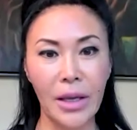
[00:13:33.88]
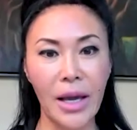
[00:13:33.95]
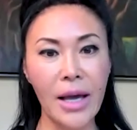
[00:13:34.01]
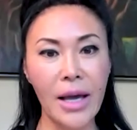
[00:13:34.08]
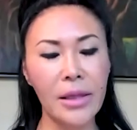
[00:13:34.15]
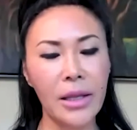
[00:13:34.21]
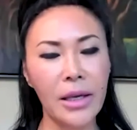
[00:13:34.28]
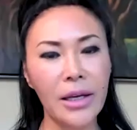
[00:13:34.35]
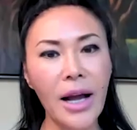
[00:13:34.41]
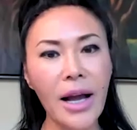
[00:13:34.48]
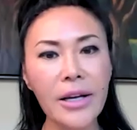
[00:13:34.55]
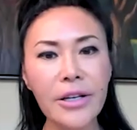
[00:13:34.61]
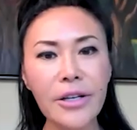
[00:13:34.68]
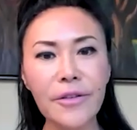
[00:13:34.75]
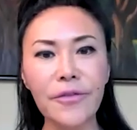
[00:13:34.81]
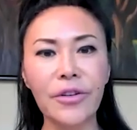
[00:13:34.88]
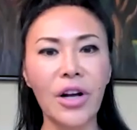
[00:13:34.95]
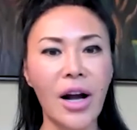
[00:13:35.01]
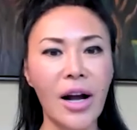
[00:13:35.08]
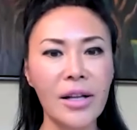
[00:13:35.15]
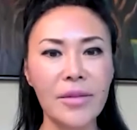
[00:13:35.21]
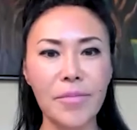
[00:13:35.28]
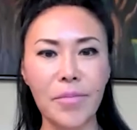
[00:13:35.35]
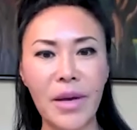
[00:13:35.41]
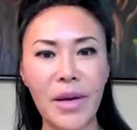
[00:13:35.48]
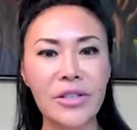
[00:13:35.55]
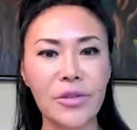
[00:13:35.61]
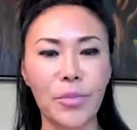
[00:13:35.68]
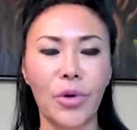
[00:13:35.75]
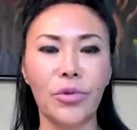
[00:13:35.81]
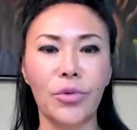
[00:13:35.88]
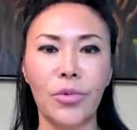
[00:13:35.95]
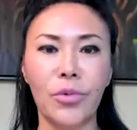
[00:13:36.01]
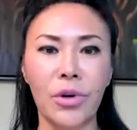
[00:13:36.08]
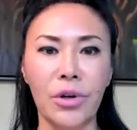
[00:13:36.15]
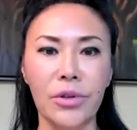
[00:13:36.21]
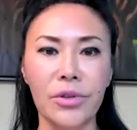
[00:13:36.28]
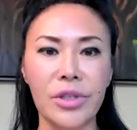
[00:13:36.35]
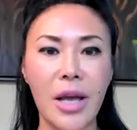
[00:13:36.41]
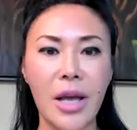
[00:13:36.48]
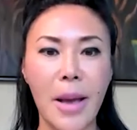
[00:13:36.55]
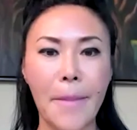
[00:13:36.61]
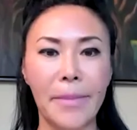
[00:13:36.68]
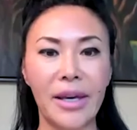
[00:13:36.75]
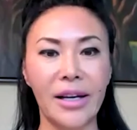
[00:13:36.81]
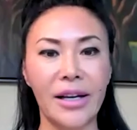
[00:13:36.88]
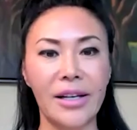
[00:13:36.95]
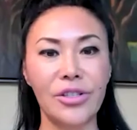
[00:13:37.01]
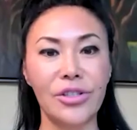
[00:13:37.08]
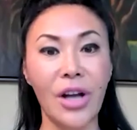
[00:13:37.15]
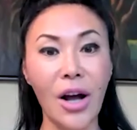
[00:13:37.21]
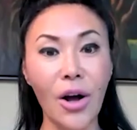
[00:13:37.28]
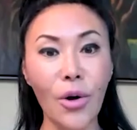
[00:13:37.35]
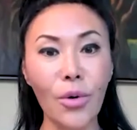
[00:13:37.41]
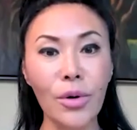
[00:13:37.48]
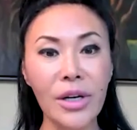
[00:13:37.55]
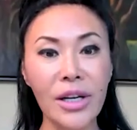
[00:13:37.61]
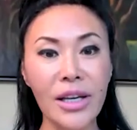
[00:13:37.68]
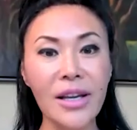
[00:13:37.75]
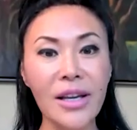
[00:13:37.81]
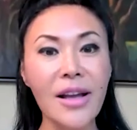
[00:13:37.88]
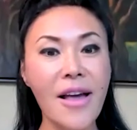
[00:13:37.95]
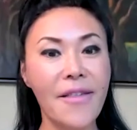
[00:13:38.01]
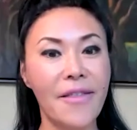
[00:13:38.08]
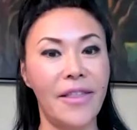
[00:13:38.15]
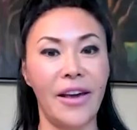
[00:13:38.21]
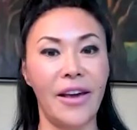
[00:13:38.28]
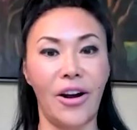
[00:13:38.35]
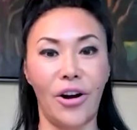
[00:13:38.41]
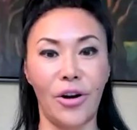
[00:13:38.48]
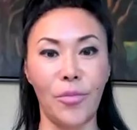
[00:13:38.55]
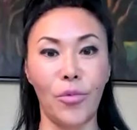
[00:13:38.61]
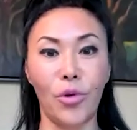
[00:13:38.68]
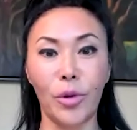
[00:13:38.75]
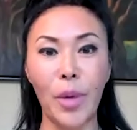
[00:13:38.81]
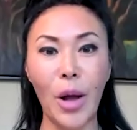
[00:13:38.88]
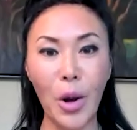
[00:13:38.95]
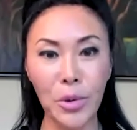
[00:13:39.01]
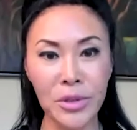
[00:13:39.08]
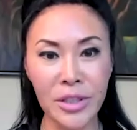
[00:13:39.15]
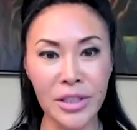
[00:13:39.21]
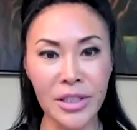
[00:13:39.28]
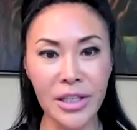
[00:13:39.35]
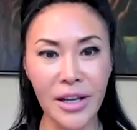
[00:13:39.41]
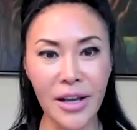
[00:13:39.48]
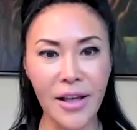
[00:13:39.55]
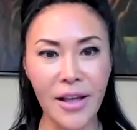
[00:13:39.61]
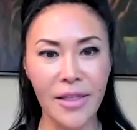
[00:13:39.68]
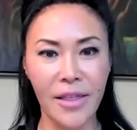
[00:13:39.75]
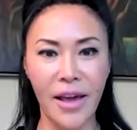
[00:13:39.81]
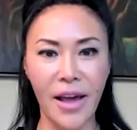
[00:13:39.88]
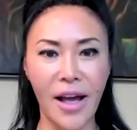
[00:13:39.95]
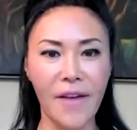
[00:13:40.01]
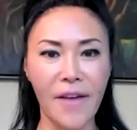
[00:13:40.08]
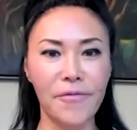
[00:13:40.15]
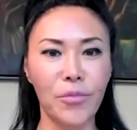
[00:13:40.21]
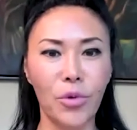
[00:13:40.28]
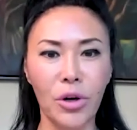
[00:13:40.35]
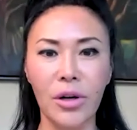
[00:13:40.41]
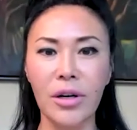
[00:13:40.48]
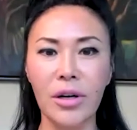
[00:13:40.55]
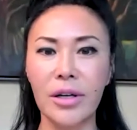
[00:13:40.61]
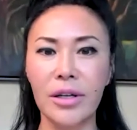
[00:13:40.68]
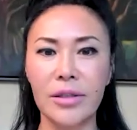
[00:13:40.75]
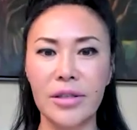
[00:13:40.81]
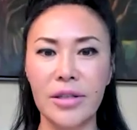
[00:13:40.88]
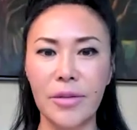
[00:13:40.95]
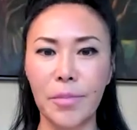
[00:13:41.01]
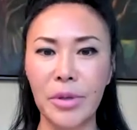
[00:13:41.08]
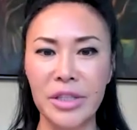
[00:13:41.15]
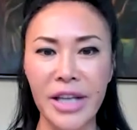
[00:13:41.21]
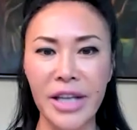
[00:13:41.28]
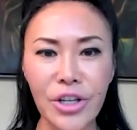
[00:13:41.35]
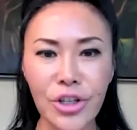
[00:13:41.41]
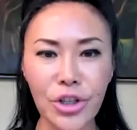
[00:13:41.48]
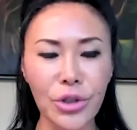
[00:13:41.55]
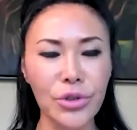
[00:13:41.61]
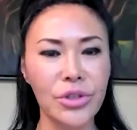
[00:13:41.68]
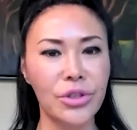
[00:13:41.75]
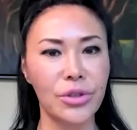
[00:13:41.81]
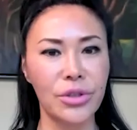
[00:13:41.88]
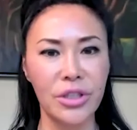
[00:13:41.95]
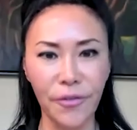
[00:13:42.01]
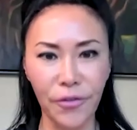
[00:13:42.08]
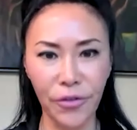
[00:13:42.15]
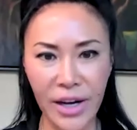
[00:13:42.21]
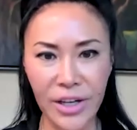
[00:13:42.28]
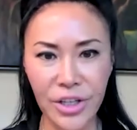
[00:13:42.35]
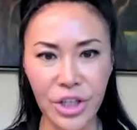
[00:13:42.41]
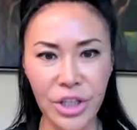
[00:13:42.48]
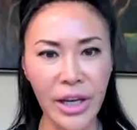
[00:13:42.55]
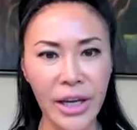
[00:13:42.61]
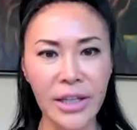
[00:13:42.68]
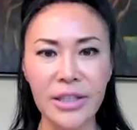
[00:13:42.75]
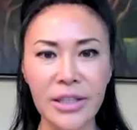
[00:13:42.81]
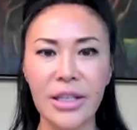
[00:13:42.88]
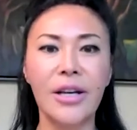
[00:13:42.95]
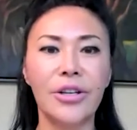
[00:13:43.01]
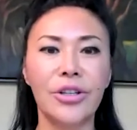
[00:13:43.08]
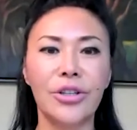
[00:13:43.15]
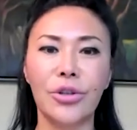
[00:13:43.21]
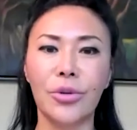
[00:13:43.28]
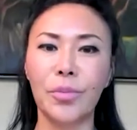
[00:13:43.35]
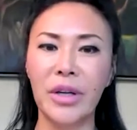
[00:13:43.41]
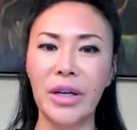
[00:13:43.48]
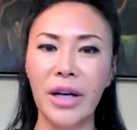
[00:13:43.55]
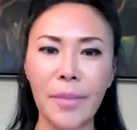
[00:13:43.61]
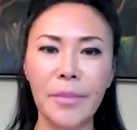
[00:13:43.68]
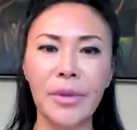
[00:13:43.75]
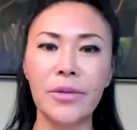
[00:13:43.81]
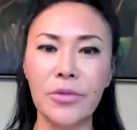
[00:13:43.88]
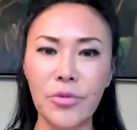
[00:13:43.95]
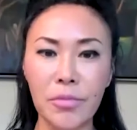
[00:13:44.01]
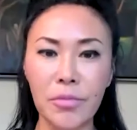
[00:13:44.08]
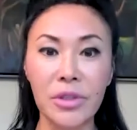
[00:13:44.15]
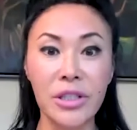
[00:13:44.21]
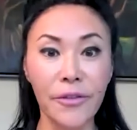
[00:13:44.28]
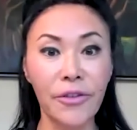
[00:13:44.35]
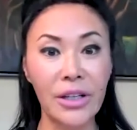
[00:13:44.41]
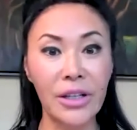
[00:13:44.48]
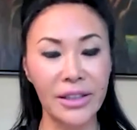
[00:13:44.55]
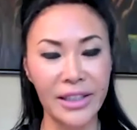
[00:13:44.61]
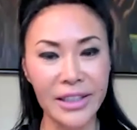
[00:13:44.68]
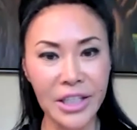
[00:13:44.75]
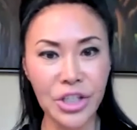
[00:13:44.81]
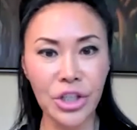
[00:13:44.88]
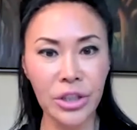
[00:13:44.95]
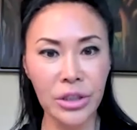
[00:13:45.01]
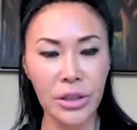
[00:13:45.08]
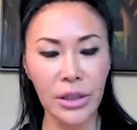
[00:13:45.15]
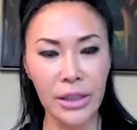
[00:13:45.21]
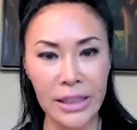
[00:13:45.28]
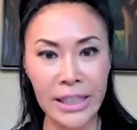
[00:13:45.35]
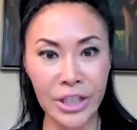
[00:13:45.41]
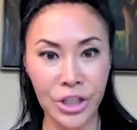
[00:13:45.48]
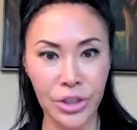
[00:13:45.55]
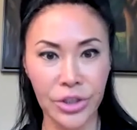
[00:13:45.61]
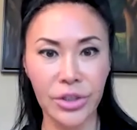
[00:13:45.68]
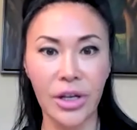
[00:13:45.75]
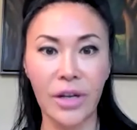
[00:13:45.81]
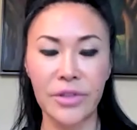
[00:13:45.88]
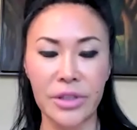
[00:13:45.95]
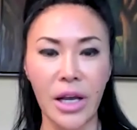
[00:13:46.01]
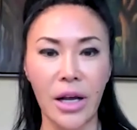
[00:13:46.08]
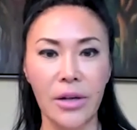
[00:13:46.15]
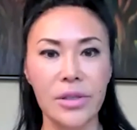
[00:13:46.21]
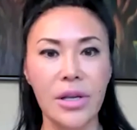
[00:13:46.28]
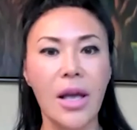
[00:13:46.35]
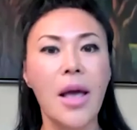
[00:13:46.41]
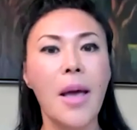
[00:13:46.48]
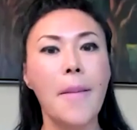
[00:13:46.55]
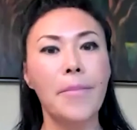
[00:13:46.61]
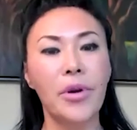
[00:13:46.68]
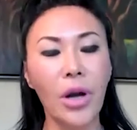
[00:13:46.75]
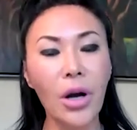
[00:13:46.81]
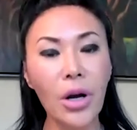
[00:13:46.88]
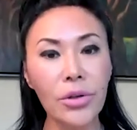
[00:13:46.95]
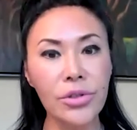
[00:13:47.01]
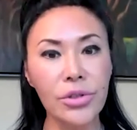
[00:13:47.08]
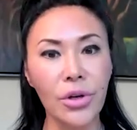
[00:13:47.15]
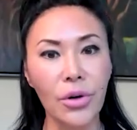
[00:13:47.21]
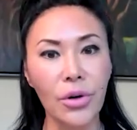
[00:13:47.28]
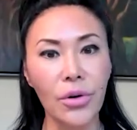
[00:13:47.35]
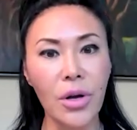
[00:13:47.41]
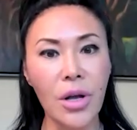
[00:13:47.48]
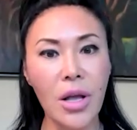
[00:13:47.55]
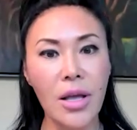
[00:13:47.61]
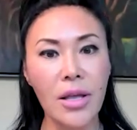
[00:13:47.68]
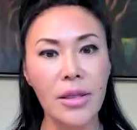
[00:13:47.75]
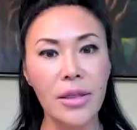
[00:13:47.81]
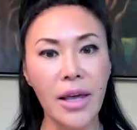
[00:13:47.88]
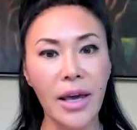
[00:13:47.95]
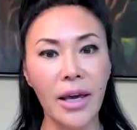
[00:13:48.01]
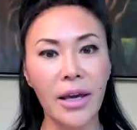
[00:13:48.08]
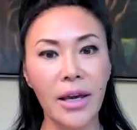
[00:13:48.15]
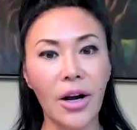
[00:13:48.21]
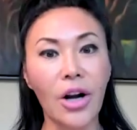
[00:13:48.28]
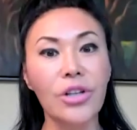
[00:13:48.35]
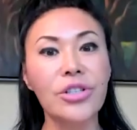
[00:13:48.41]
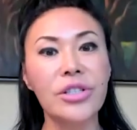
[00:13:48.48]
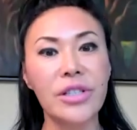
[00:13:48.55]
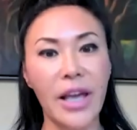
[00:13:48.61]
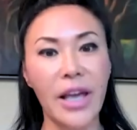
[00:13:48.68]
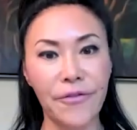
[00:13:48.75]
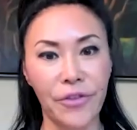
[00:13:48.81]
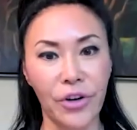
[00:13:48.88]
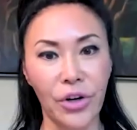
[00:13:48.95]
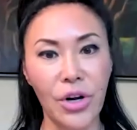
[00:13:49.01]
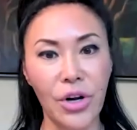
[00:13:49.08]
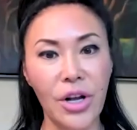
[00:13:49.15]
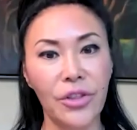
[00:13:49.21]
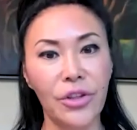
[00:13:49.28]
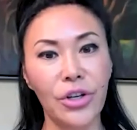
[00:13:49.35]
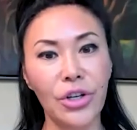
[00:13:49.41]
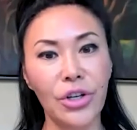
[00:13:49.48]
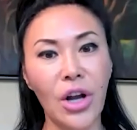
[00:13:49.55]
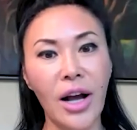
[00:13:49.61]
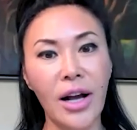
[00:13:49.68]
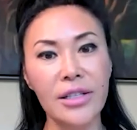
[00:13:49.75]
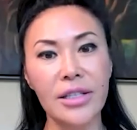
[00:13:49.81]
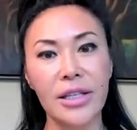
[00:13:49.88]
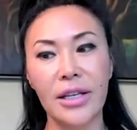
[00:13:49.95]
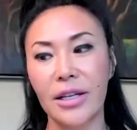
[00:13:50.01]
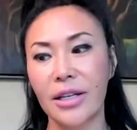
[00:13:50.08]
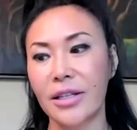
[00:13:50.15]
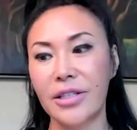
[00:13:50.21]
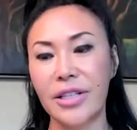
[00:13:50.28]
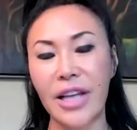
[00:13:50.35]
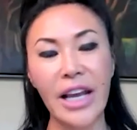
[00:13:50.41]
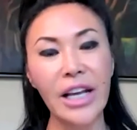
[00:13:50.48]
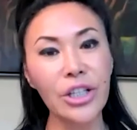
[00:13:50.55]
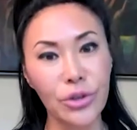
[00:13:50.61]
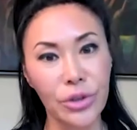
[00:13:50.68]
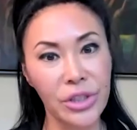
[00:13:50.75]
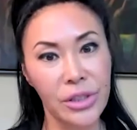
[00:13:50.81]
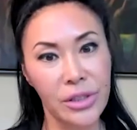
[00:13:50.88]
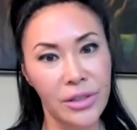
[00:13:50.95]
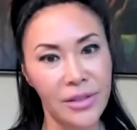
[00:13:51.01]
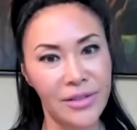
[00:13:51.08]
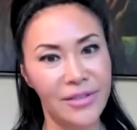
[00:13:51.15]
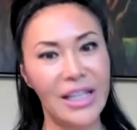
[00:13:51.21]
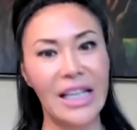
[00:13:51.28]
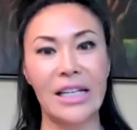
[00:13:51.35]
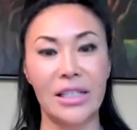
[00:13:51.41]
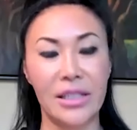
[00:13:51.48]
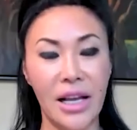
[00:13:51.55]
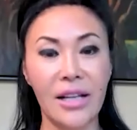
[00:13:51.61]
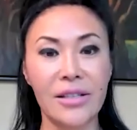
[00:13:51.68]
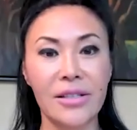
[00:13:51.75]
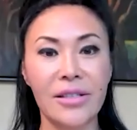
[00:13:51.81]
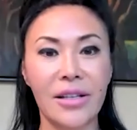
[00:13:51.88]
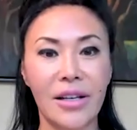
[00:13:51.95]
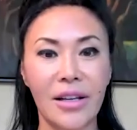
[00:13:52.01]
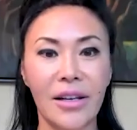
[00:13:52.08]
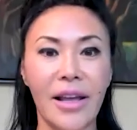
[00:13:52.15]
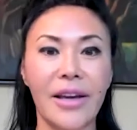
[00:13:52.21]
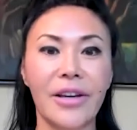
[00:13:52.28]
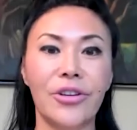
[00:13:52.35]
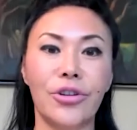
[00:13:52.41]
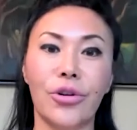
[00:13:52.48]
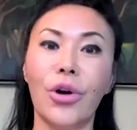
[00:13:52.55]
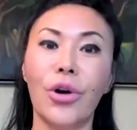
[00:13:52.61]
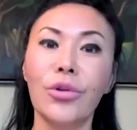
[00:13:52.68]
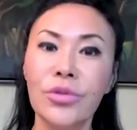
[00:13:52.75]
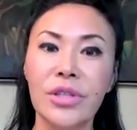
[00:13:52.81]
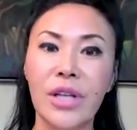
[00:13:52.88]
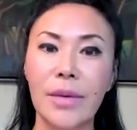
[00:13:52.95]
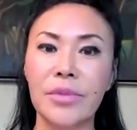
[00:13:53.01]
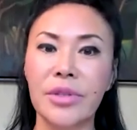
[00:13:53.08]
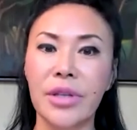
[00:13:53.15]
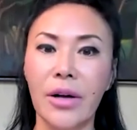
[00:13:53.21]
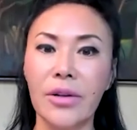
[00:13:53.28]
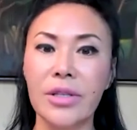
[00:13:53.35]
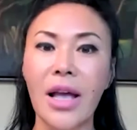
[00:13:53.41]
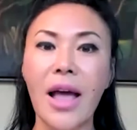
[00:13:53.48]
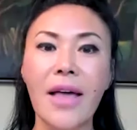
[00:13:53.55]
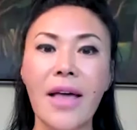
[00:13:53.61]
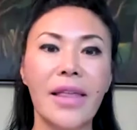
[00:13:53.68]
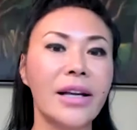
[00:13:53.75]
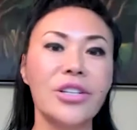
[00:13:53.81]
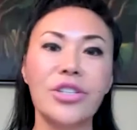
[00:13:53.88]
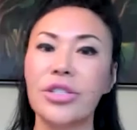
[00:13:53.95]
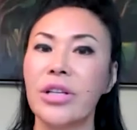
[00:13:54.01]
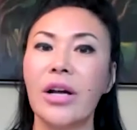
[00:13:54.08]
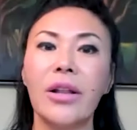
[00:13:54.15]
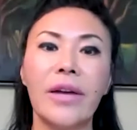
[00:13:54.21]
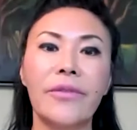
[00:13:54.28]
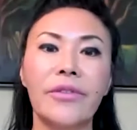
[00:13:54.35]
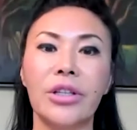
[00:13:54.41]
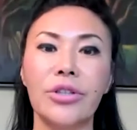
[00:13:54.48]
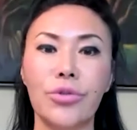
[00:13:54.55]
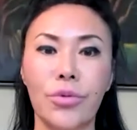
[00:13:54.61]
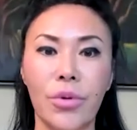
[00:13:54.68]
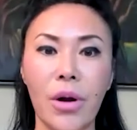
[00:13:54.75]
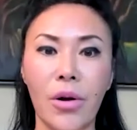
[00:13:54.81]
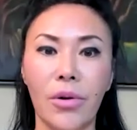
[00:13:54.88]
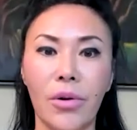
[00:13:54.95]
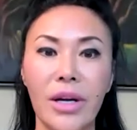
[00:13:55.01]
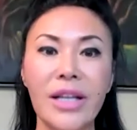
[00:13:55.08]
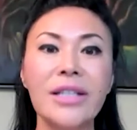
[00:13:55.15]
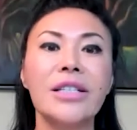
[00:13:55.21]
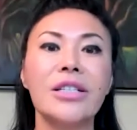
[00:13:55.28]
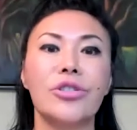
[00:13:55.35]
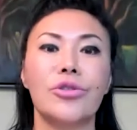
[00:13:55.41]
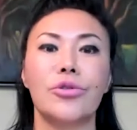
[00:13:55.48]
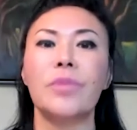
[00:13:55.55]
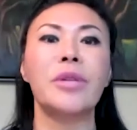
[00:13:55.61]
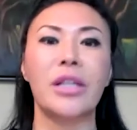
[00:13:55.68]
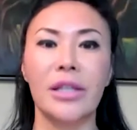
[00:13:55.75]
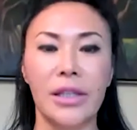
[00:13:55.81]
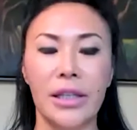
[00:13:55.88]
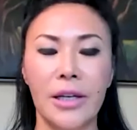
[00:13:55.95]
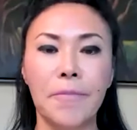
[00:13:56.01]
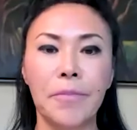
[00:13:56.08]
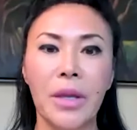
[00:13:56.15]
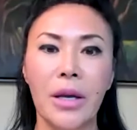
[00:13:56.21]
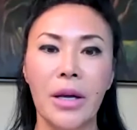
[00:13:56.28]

And they got best of both worlds, because not only they are more potent, they have more potentials to differentiate, becoming different lineages of cells, but also they are safer. They're not dangerous in a sense, like your own stem cells that can just tell everything to grow indiscriminately.